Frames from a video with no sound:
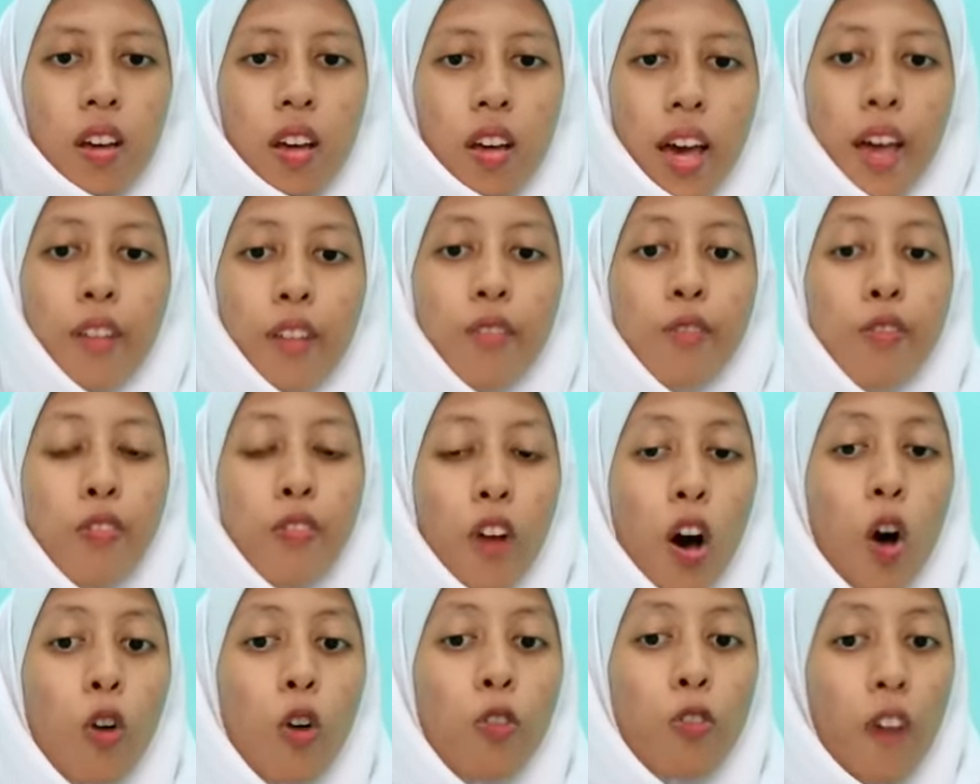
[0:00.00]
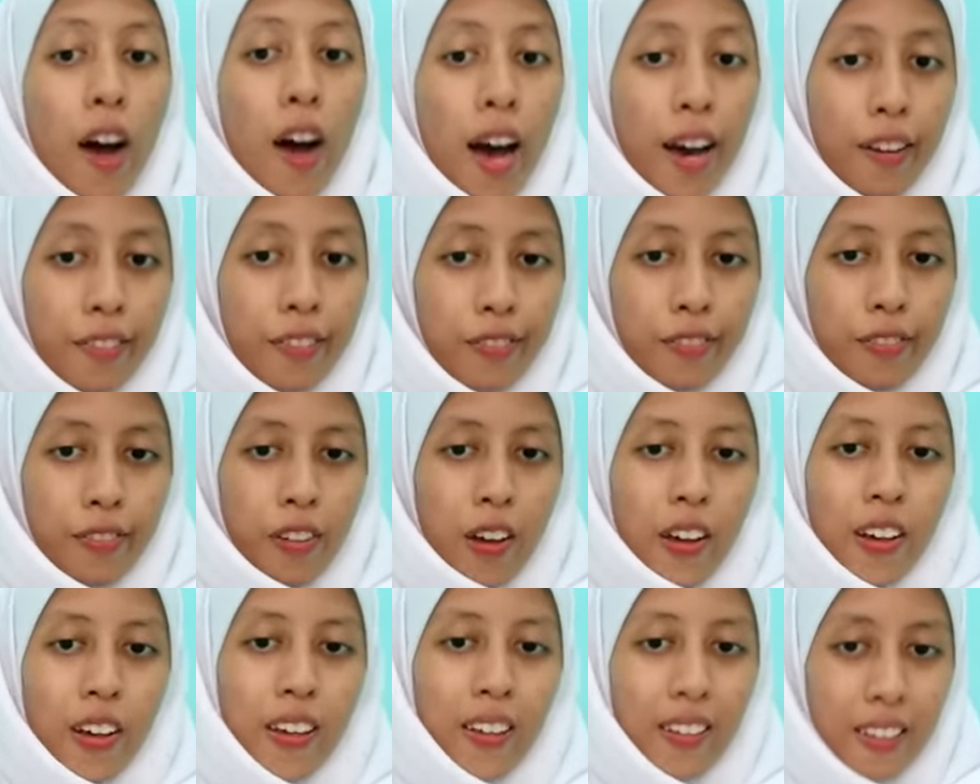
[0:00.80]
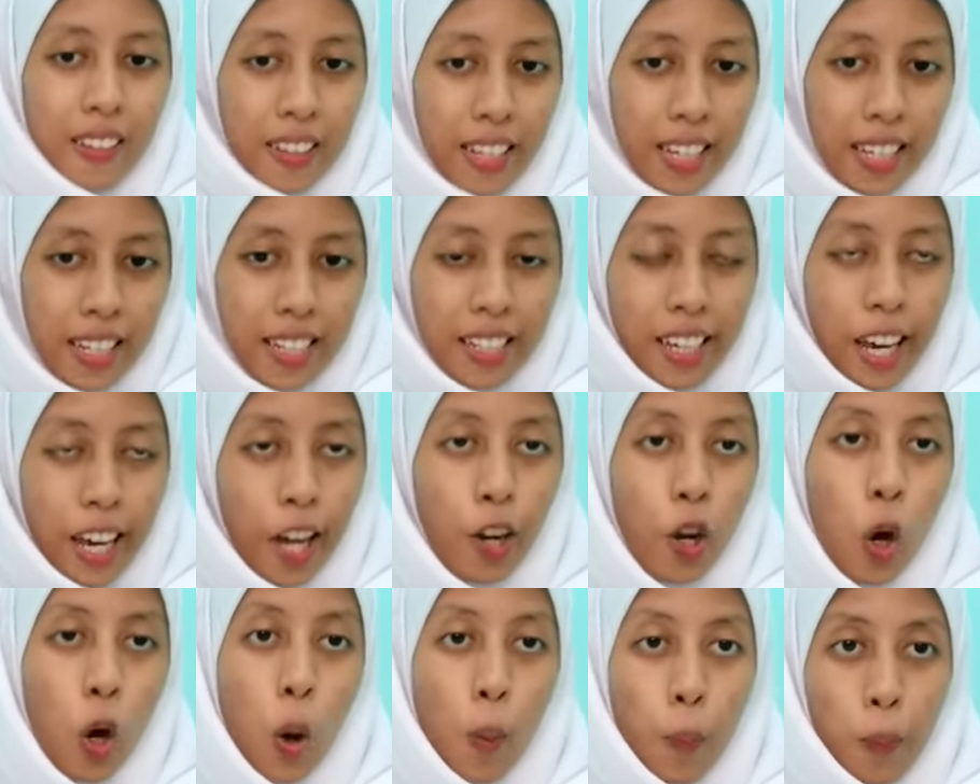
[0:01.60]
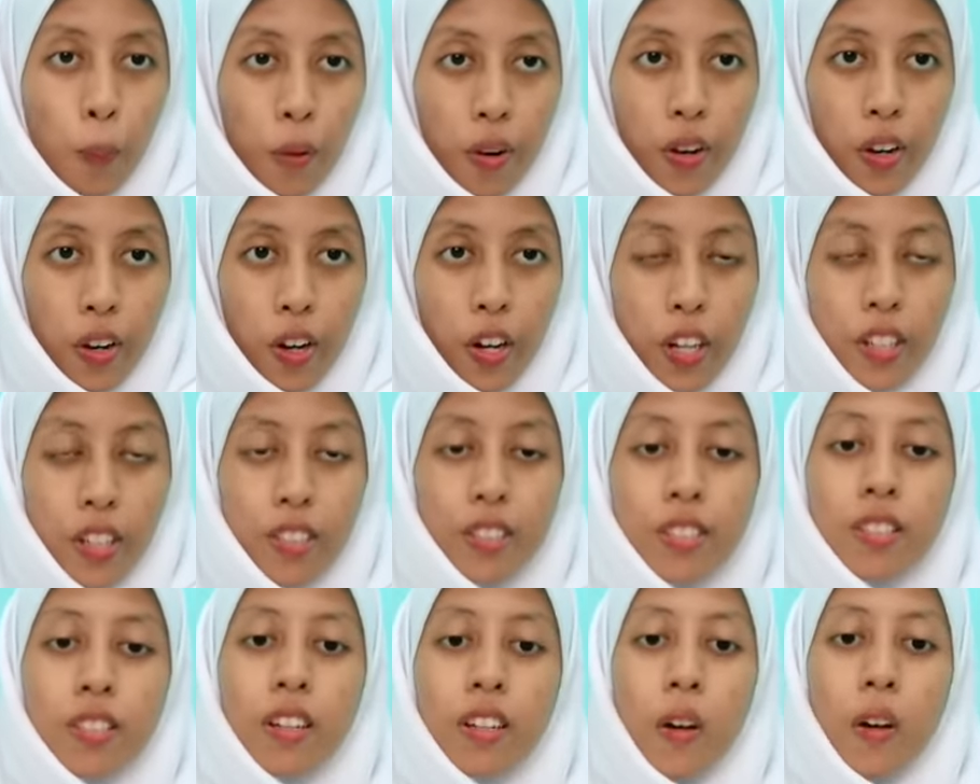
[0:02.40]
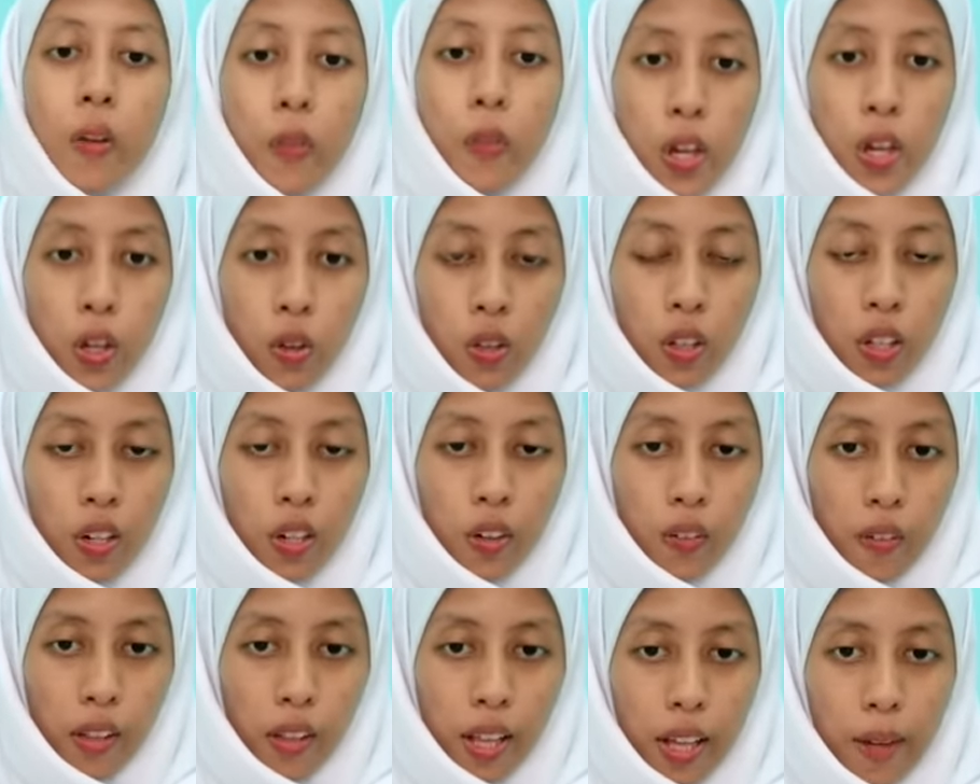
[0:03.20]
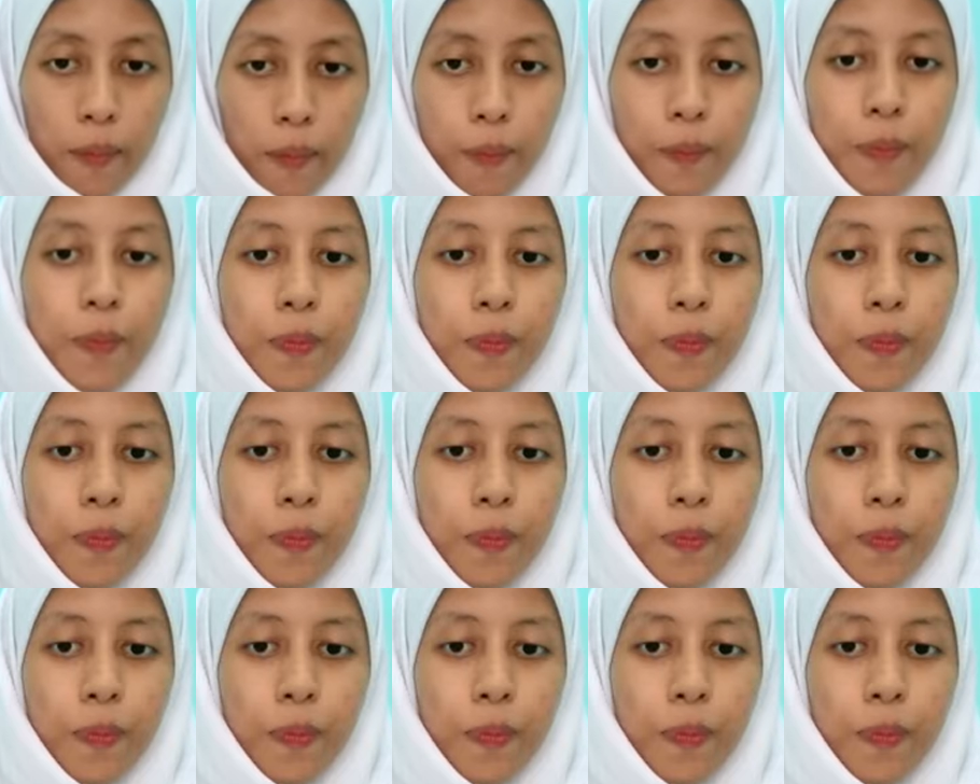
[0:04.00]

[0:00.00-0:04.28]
And 5. Clean can openers regularly.